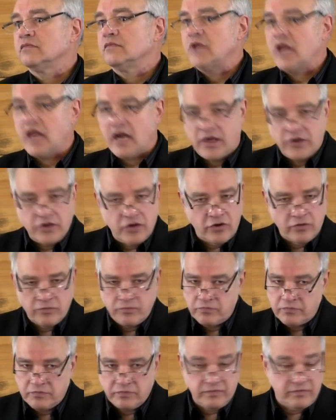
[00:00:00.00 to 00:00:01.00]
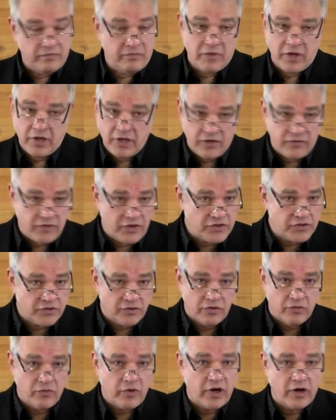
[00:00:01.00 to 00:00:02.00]
that I know many of us are
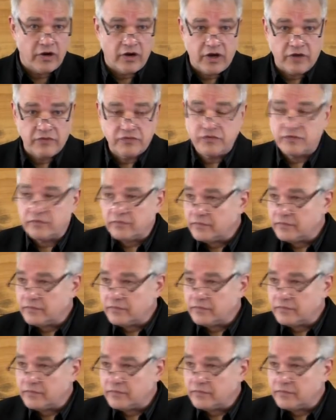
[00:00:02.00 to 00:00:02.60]
aware of.